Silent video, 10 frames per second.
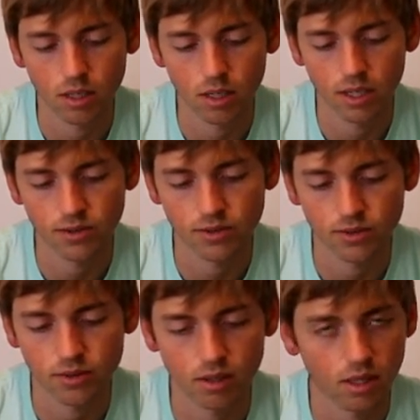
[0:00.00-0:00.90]

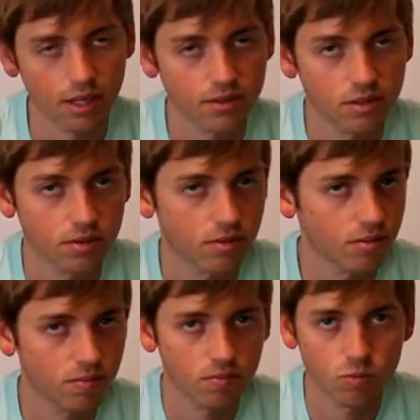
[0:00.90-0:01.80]
It's the lens
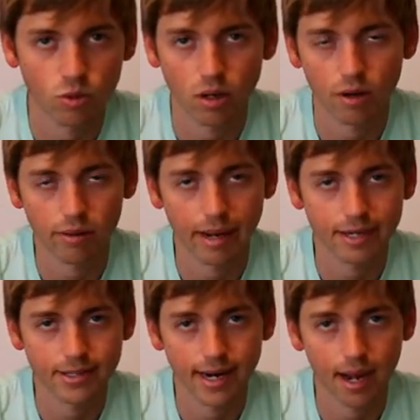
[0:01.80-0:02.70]
is where all the
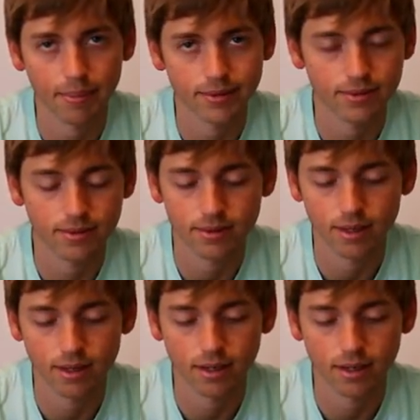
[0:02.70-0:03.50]
magic happens.